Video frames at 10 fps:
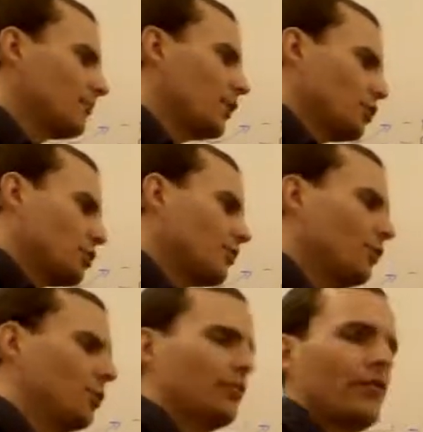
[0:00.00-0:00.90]
functions
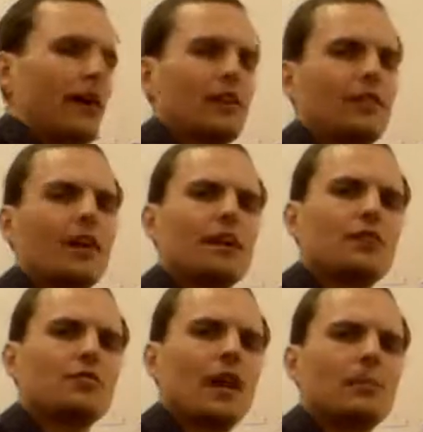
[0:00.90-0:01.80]
that you can find
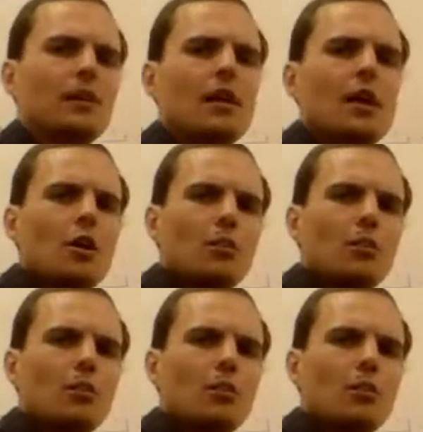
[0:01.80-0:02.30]
inside each family,